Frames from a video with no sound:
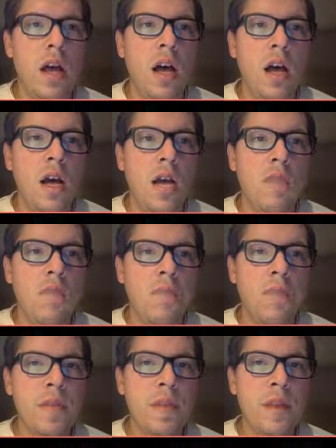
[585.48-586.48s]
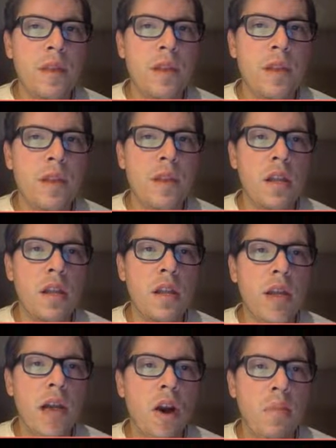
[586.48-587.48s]

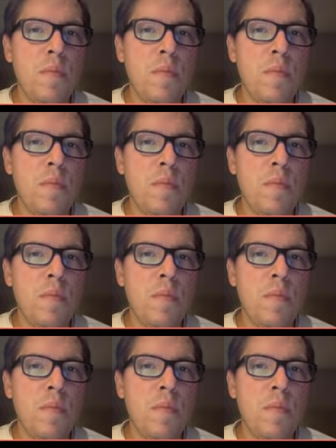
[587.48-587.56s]
How I